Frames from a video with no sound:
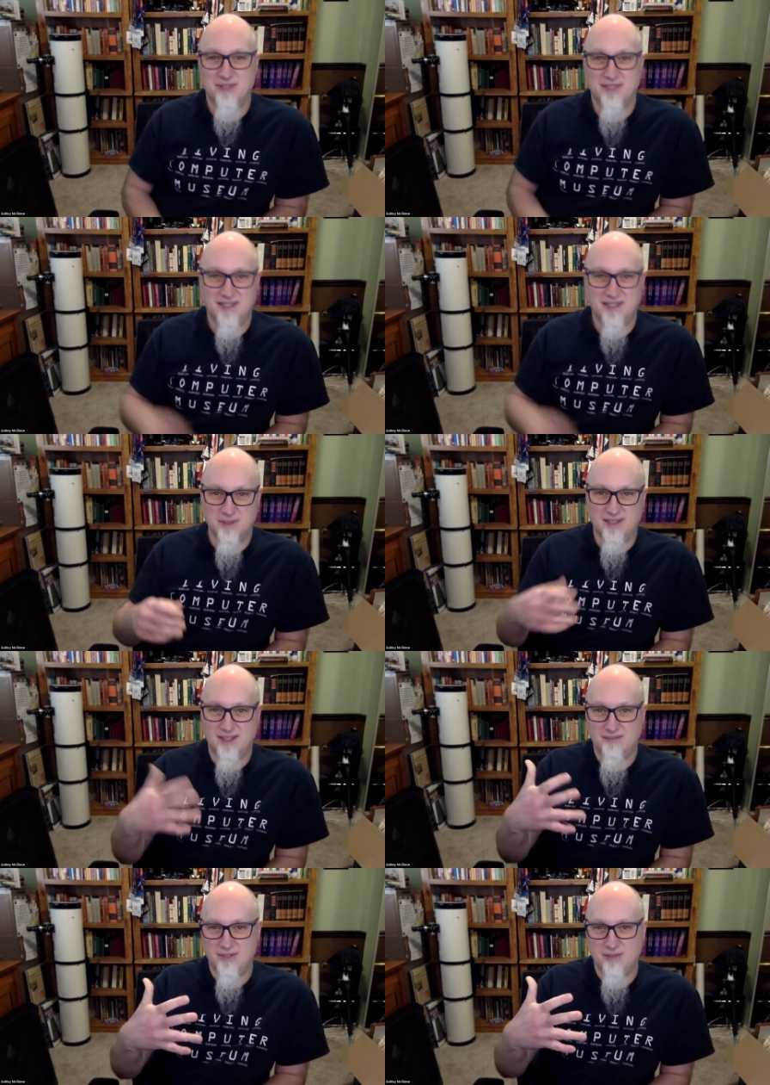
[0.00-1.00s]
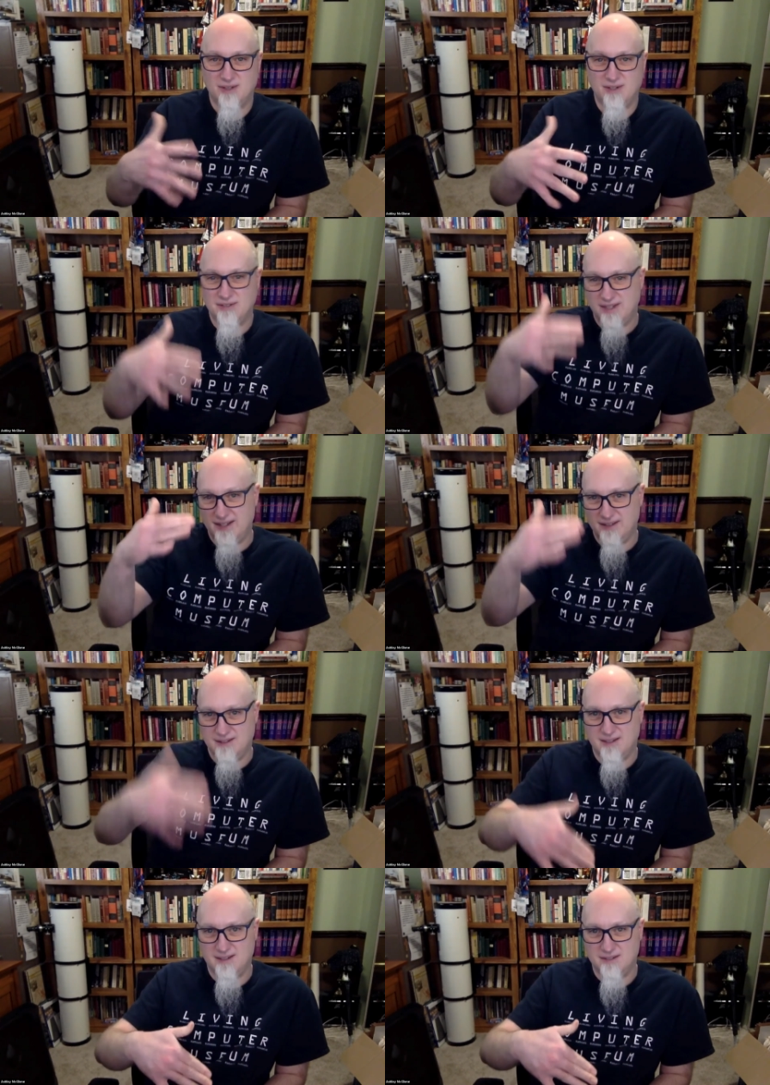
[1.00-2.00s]
It, it would give you all that
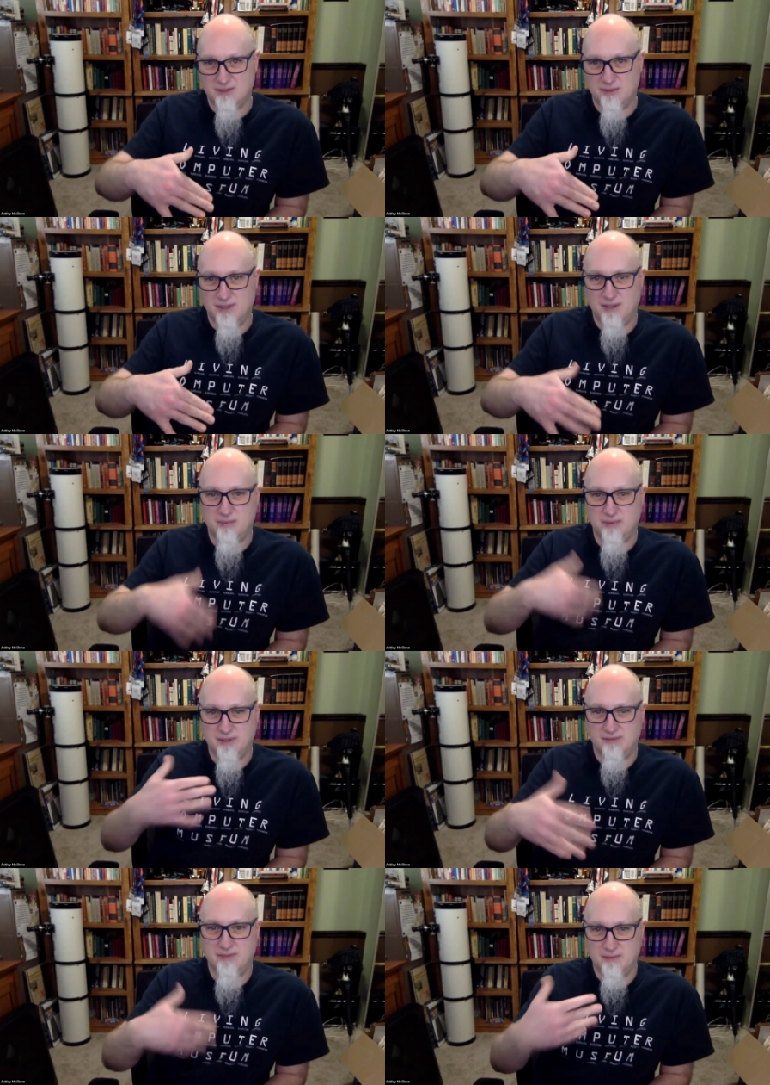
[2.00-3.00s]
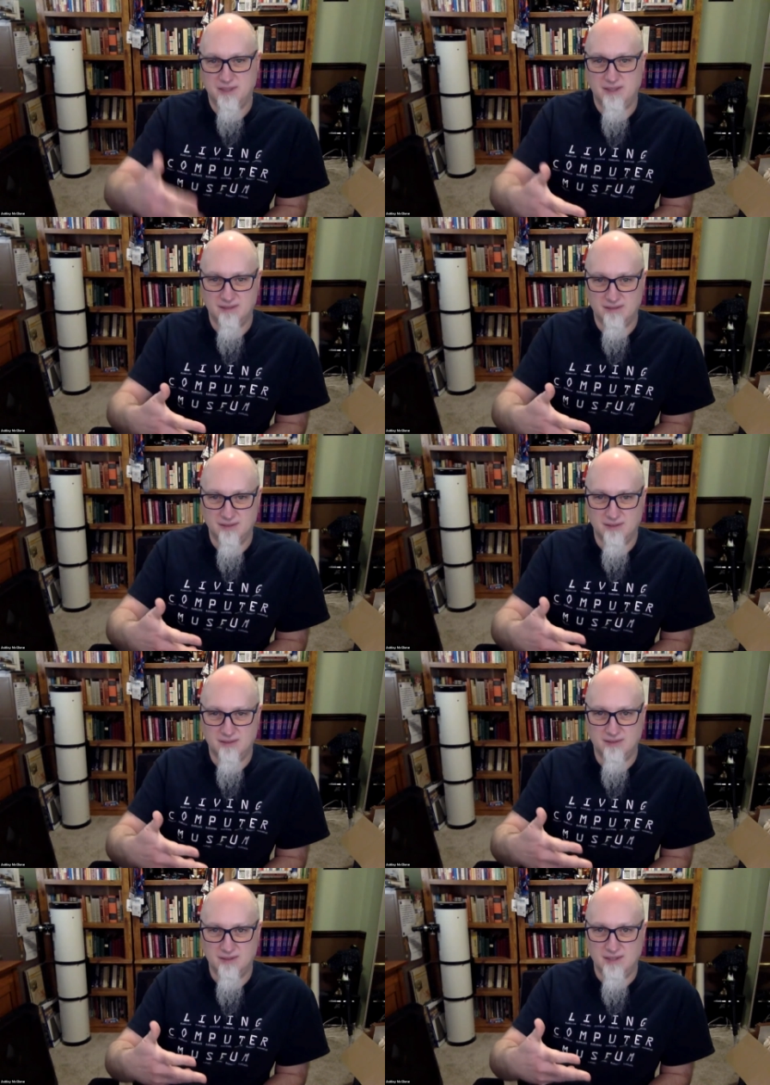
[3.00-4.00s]
console output from the install.